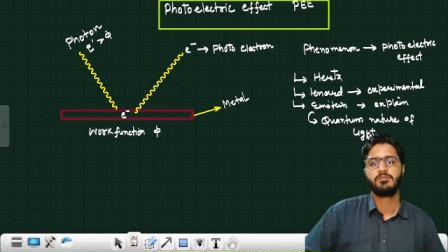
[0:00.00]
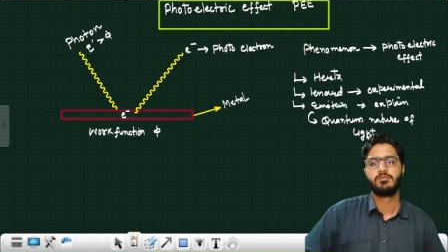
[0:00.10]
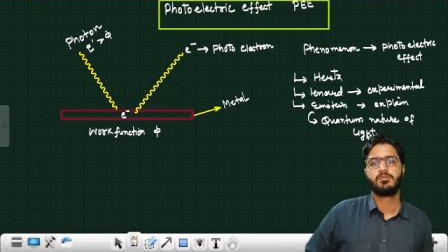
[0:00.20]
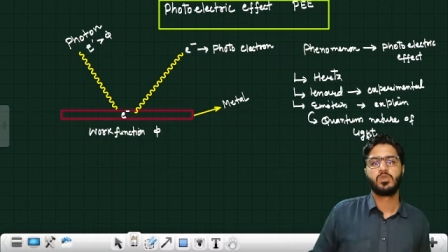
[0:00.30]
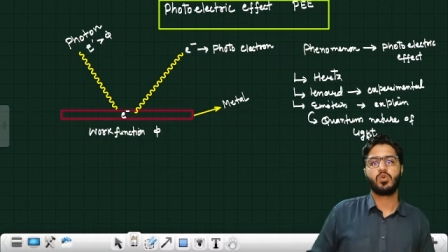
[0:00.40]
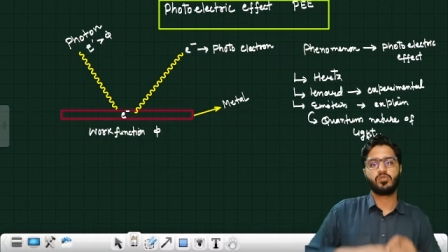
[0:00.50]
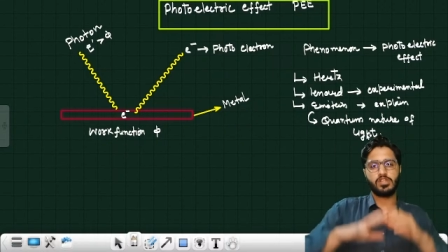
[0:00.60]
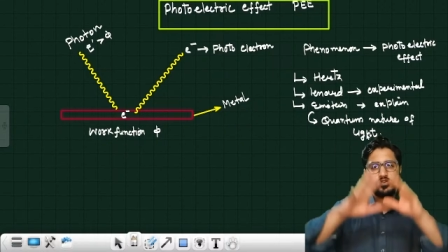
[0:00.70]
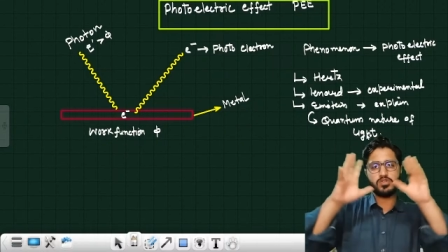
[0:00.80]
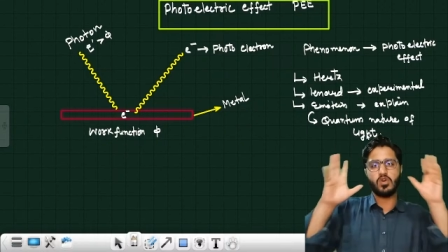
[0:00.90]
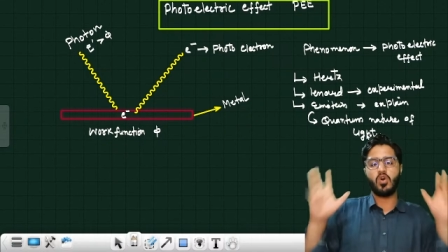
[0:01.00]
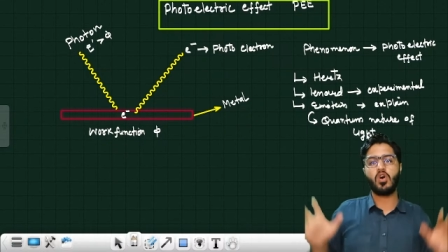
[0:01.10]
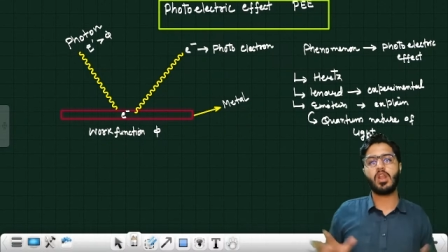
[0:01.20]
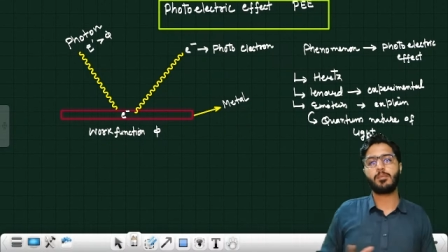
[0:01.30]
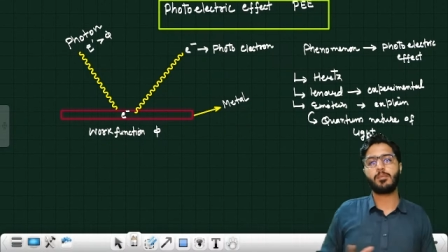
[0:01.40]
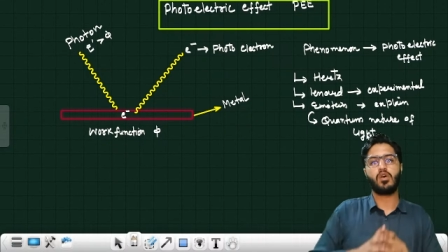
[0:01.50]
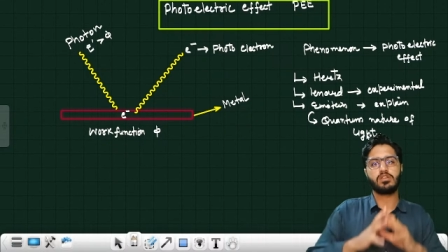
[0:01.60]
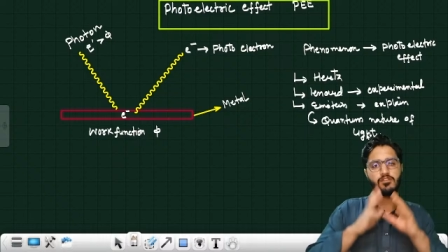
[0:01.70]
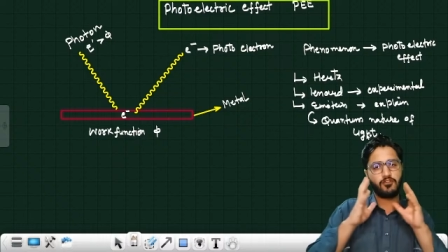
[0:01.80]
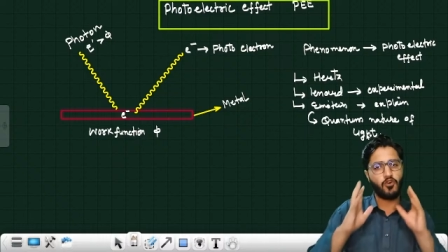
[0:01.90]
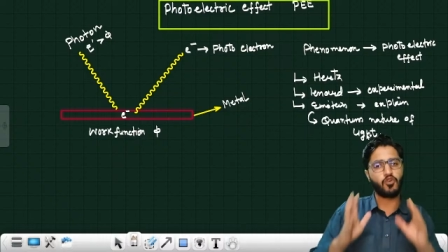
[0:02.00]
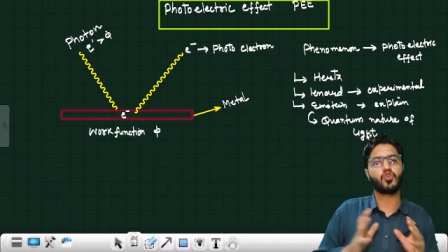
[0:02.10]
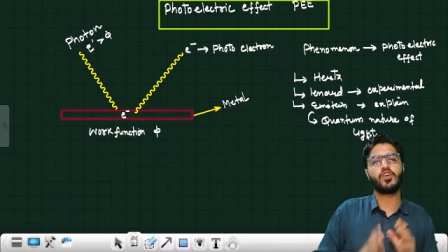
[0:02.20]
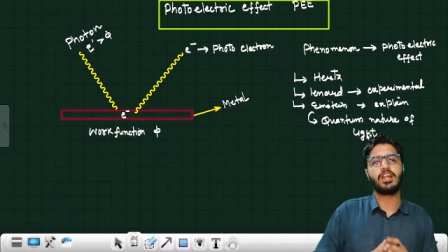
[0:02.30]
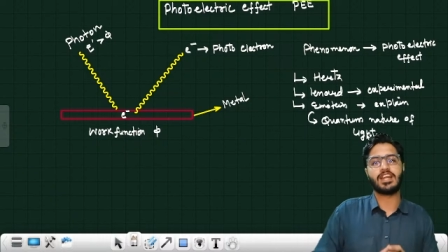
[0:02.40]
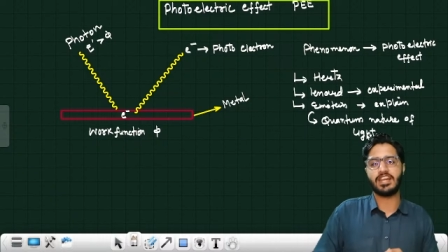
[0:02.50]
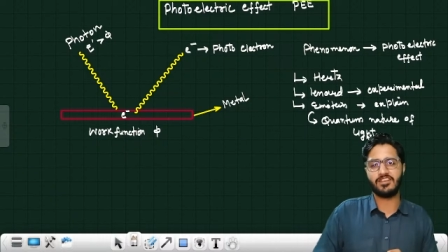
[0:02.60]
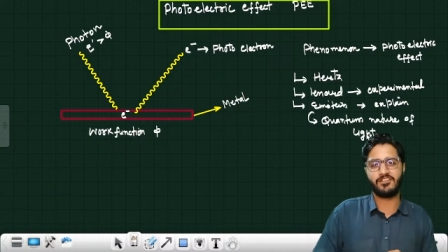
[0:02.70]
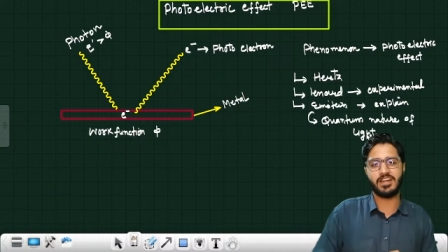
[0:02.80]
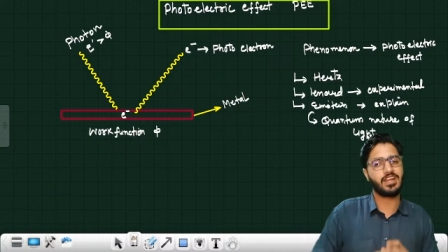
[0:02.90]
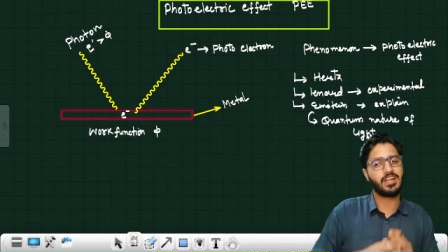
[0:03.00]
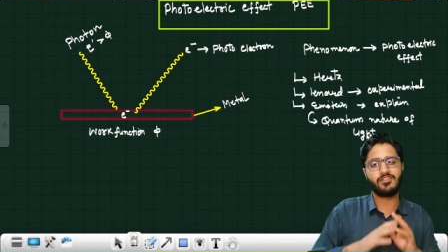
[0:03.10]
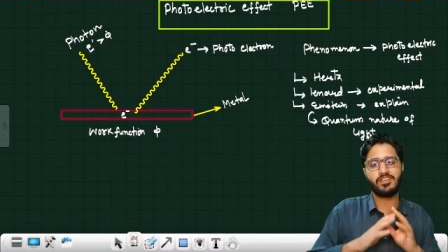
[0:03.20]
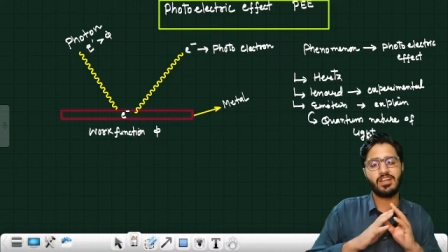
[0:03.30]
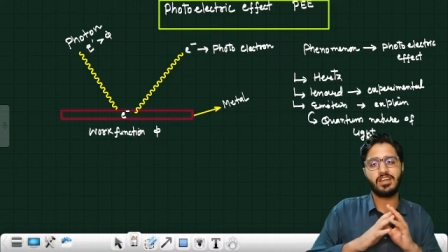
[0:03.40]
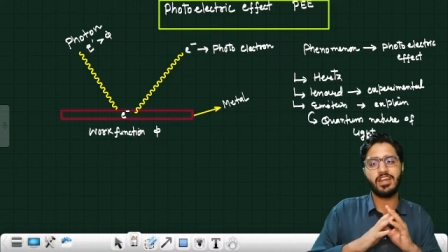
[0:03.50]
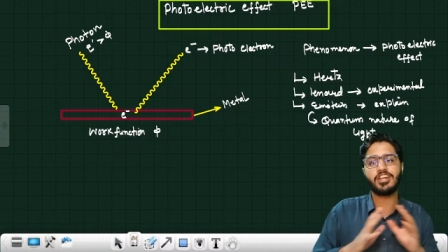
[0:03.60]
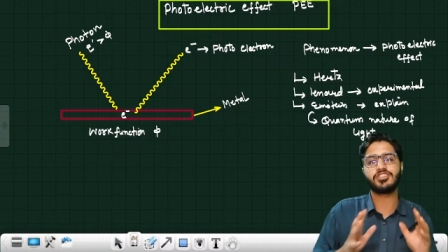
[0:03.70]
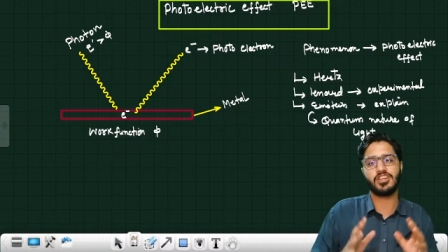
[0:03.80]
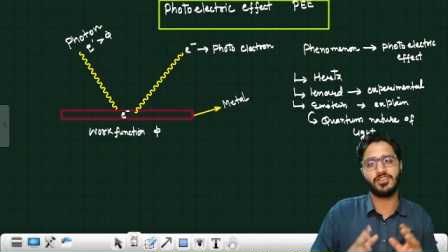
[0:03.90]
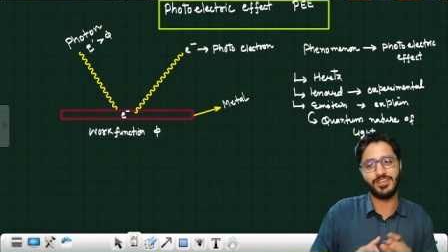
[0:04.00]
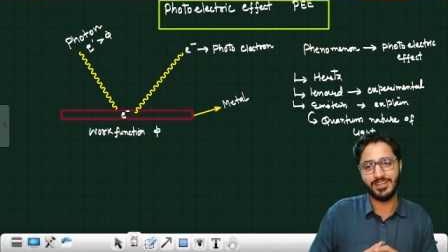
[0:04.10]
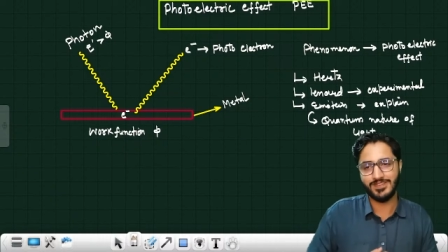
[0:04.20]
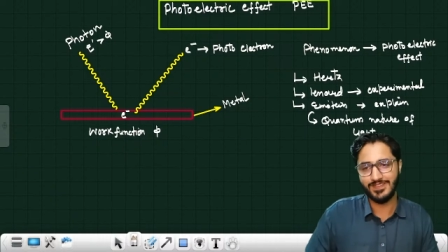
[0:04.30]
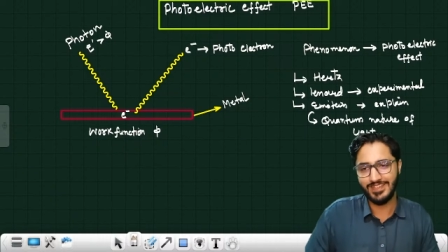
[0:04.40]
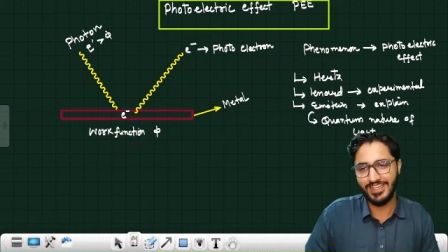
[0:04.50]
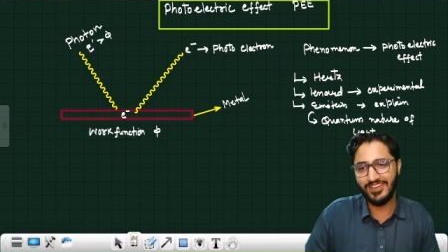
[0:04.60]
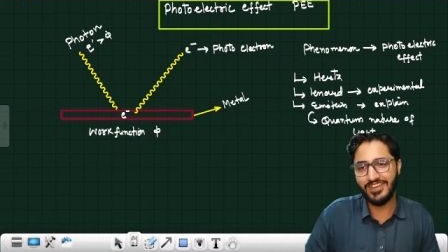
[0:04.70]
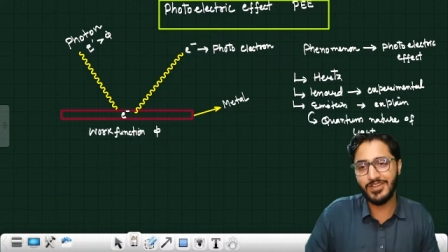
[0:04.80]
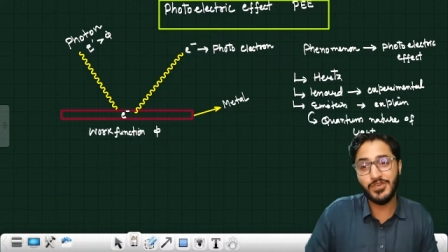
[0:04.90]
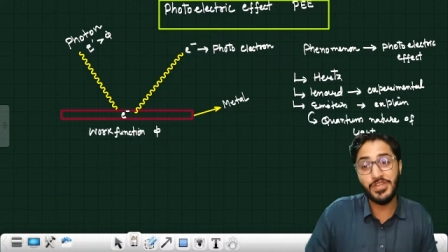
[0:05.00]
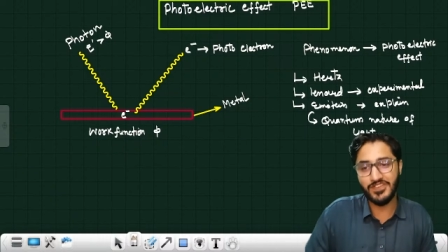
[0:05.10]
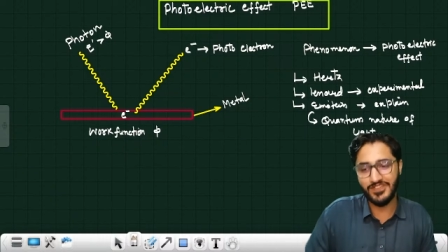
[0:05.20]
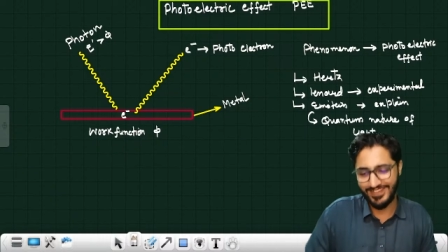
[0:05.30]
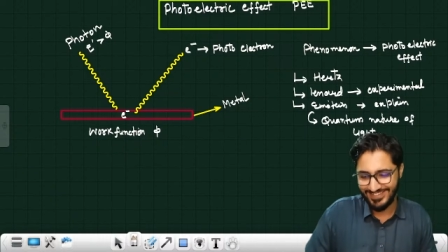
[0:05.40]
So this was all about the photoelectric effect in a very nutshell way, in a very quick way.